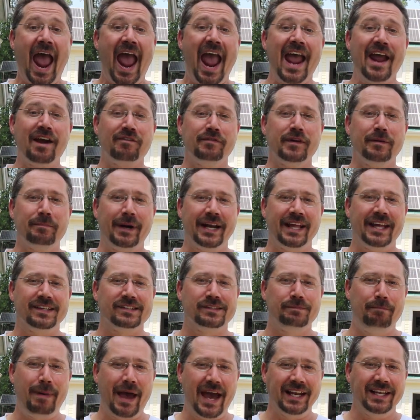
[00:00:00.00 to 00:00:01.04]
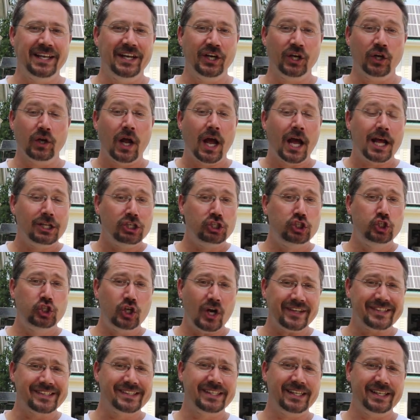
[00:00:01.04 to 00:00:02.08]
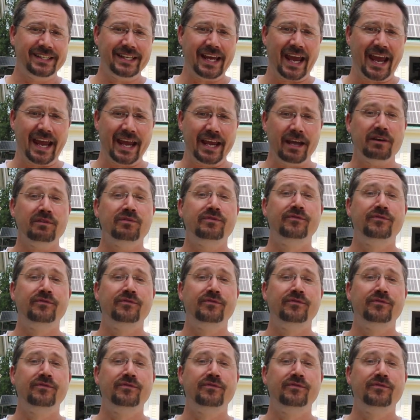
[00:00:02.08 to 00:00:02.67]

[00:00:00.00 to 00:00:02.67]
Hey everybody, it's Ben here. Just today,